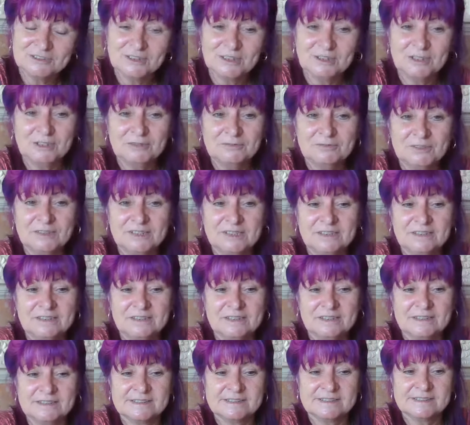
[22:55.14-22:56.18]
hopefully
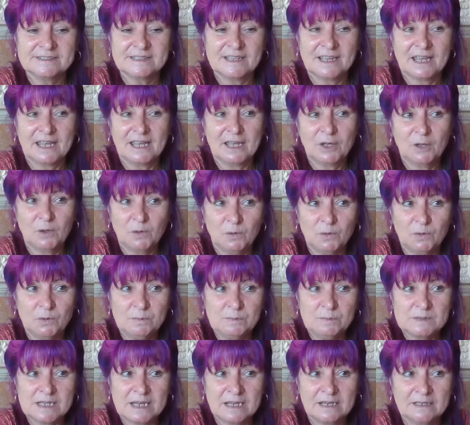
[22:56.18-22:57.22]
that's helped.